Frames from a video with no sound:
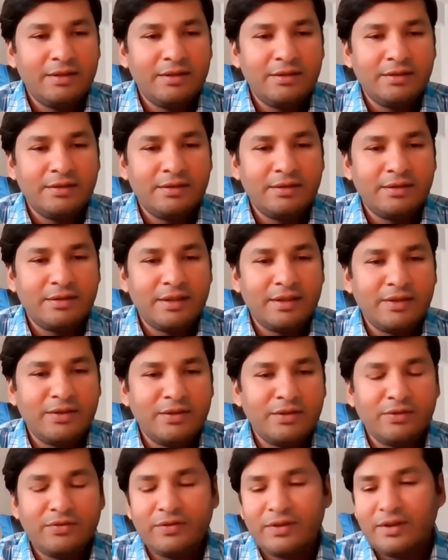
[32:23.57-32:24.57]
and a
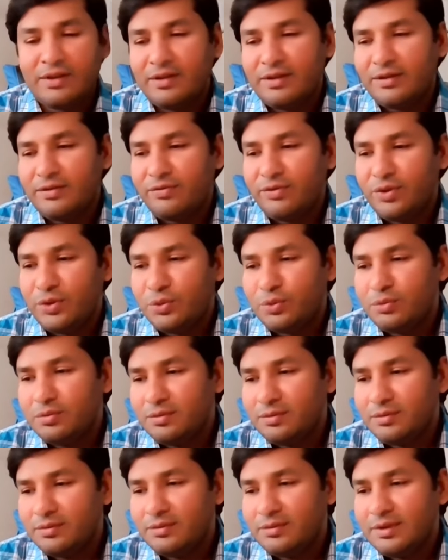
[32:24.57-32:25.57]
kind of a
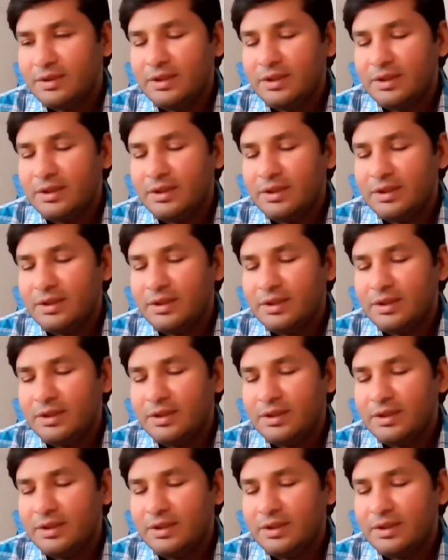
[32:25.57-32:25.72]
view.